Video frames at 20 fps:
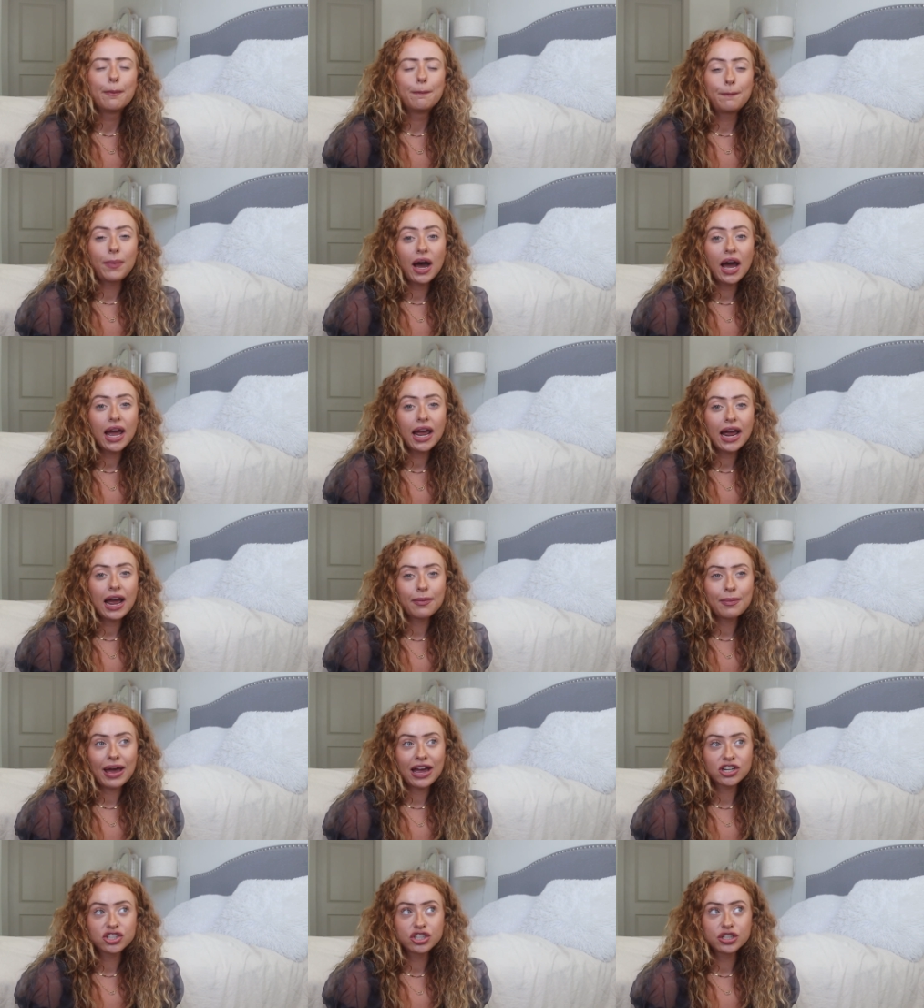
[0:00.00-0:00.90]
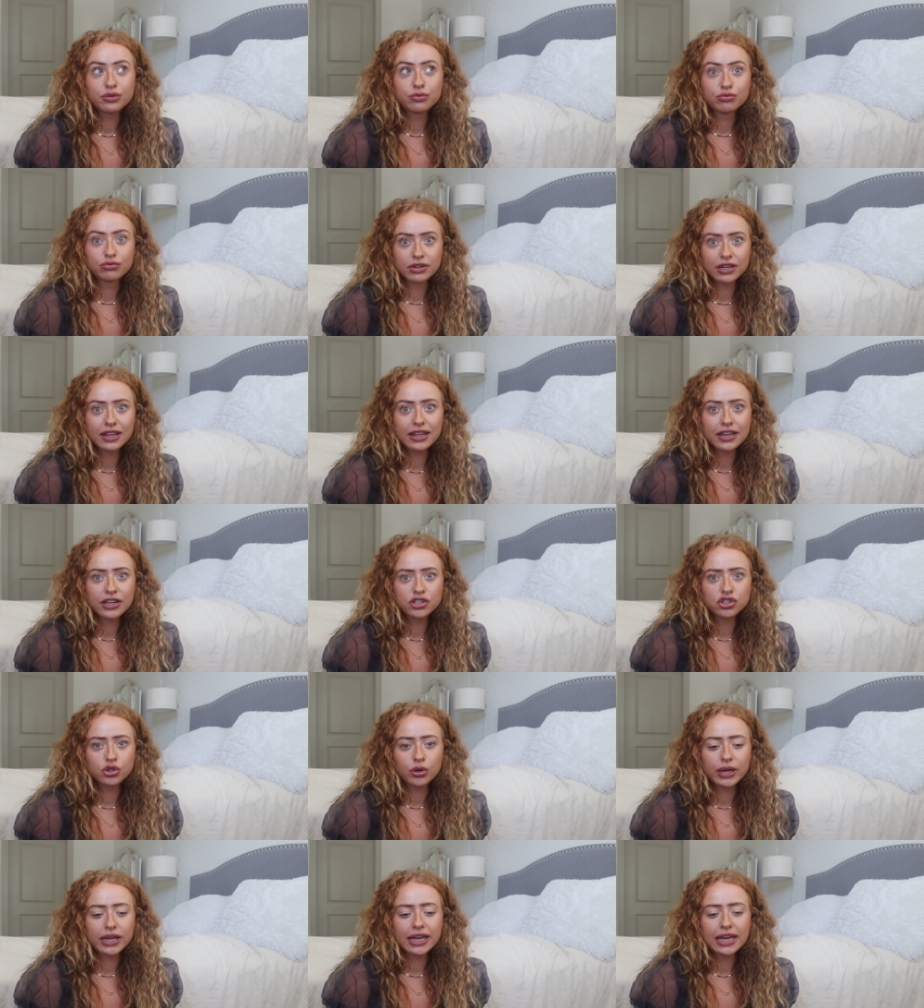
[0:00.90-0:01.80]
but I'm actually really
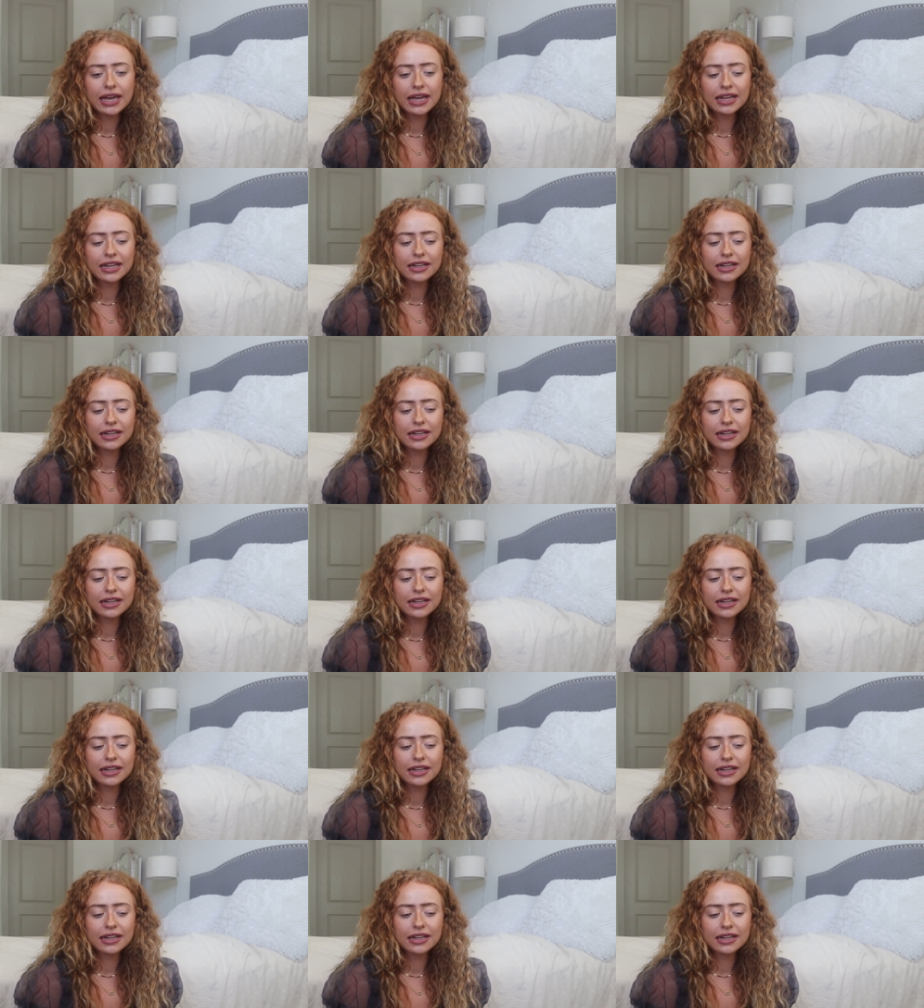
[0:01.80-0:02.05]
enjoying it.